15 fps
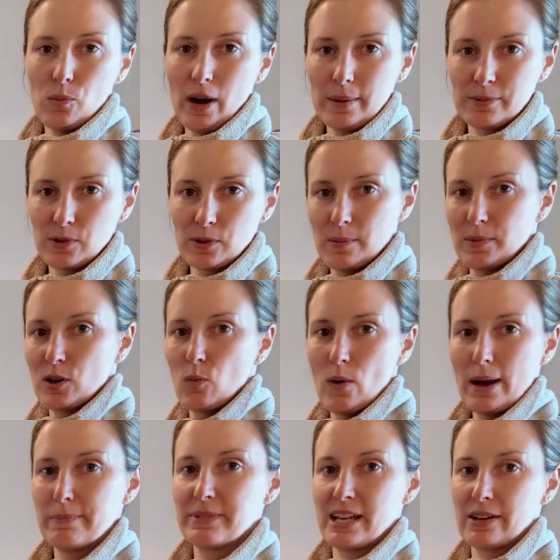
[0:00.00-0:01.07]
wipes where I'm gonna
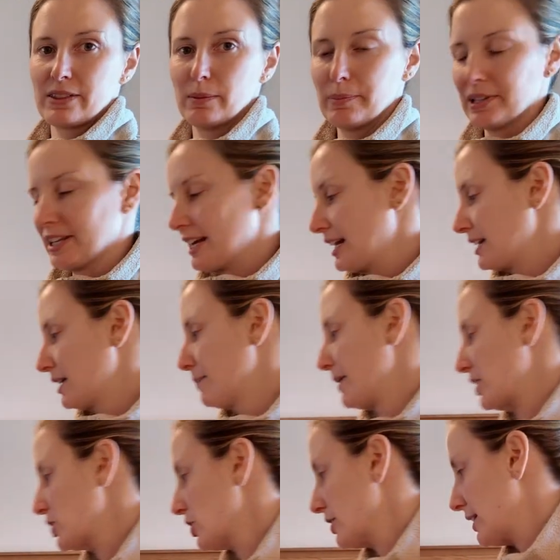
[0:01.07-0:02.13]
wipe down the plane and
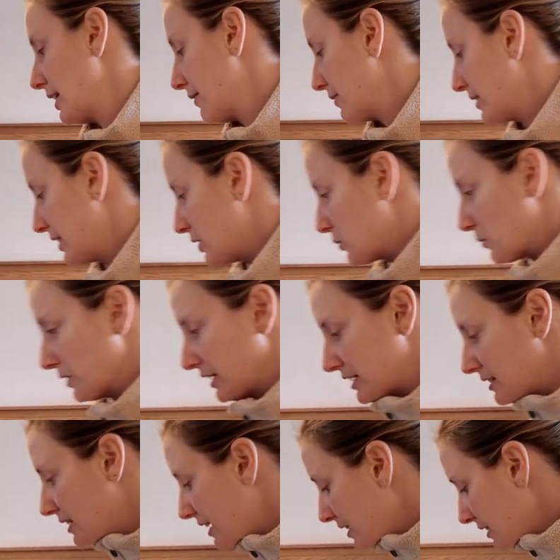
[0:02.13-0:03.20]
make sure that everything's really
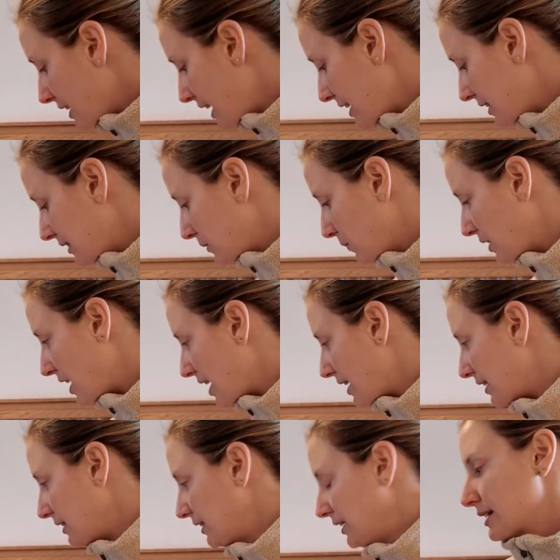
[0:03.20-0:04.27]
sanitized when
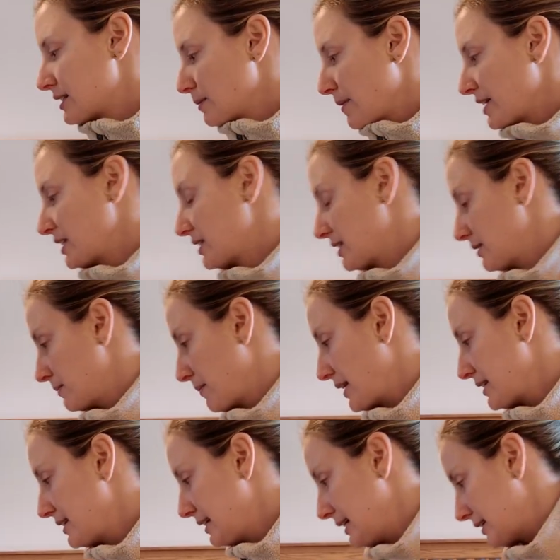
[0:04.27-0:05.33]
I get to my
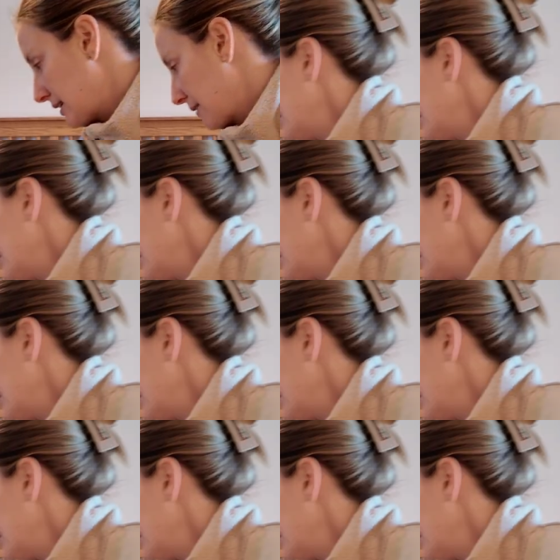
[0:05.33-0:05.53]
seat.